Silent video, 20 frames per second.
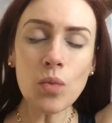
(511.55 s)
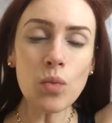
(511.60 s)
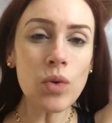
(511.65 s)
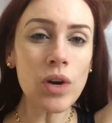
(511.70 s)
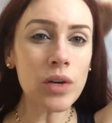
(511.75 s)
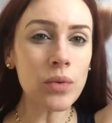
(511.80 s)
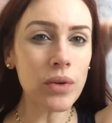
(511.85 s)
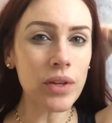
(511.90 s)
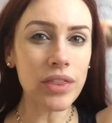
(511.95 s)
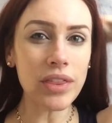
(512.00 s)

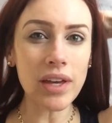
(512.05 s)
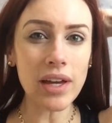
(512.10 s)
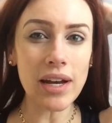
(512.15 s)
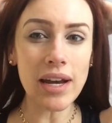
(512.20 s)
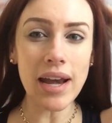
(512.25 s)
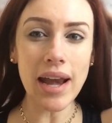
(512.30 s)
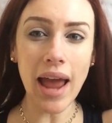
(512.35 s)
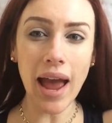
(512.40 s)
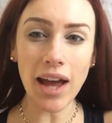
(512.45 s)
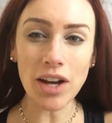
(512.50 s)
One with a
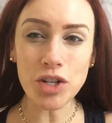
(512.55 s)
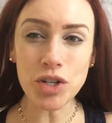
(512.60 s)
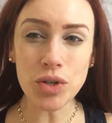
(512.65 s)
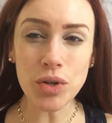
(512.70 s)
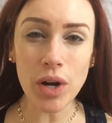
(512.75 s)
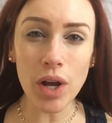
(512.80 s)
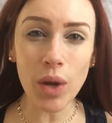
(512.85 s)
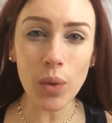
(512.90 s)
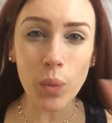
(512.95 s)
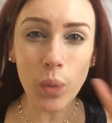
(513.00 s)

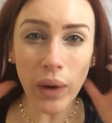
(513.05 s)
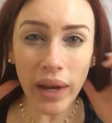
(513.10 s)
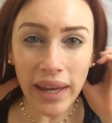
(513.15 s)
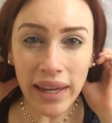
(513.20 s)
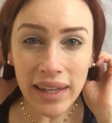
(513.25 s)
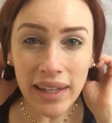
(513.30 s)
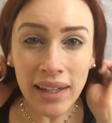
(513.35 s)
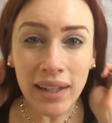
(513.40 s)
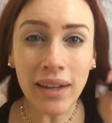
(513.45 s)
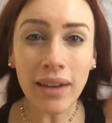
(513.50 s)
natural
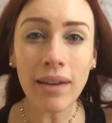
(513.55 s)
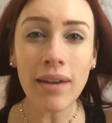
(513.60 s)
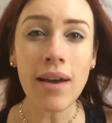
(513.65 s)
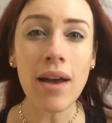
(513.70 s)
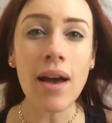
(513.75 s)
wing,